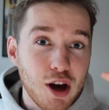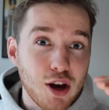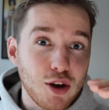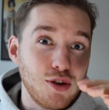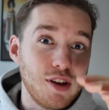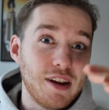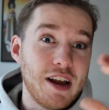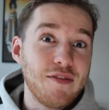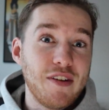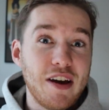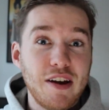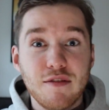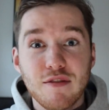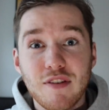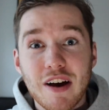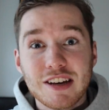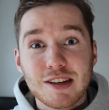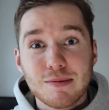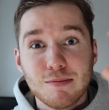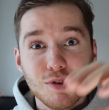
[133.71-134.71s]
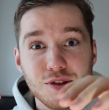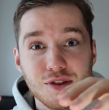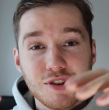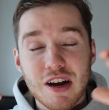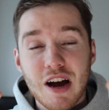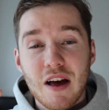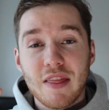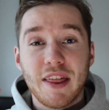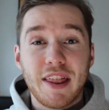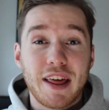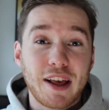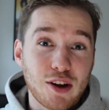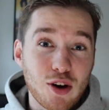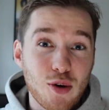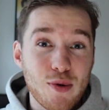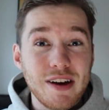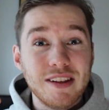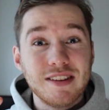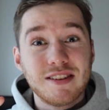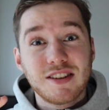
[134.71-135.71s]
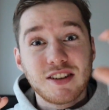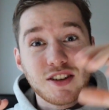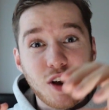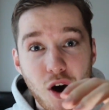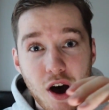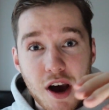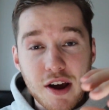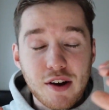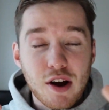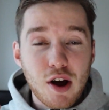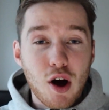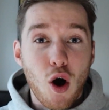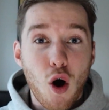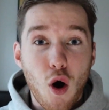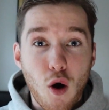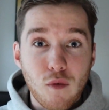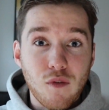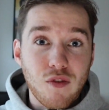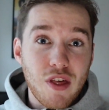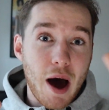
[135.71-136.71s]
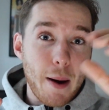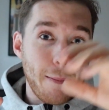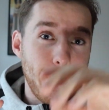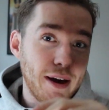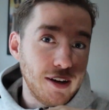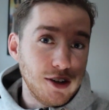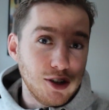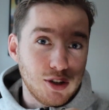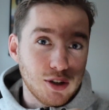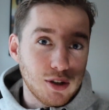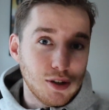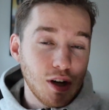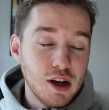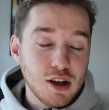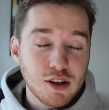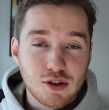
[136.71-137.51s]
You then have investments that then go inside of that pension.